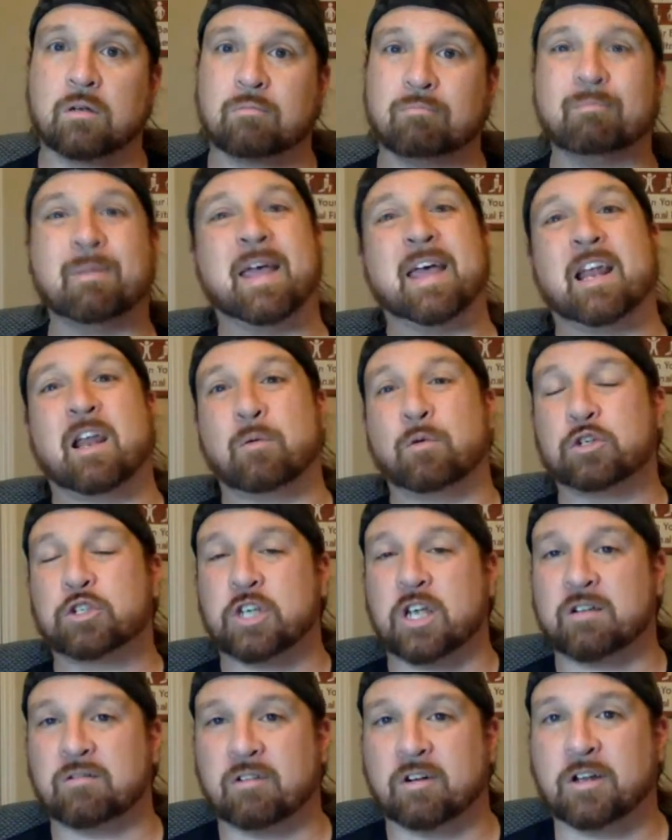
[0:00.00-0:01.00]
Man, I wish
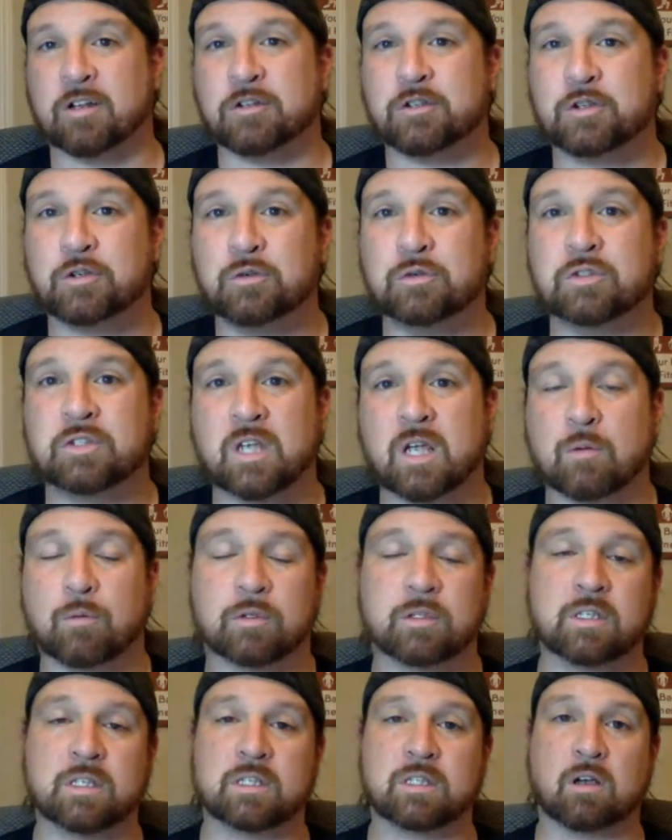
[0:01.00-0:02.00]
I had run on Tuesday. It
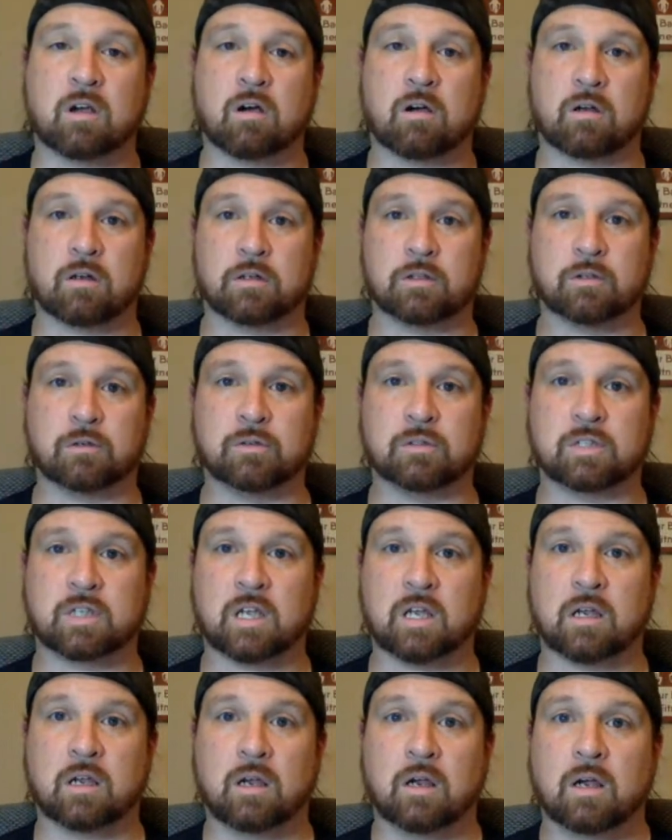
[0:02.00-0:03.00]
wasn't this hot on
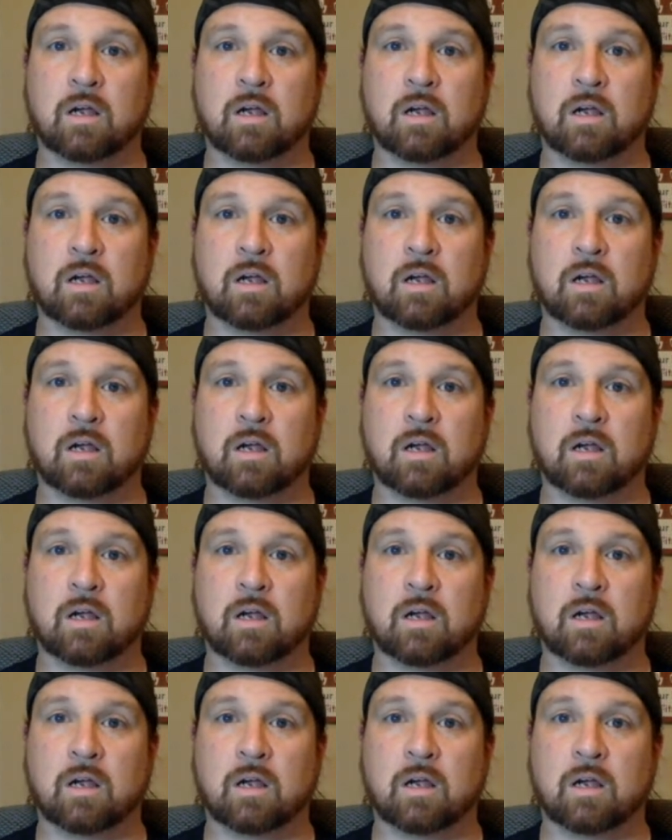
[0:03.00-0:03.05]
Tuesday.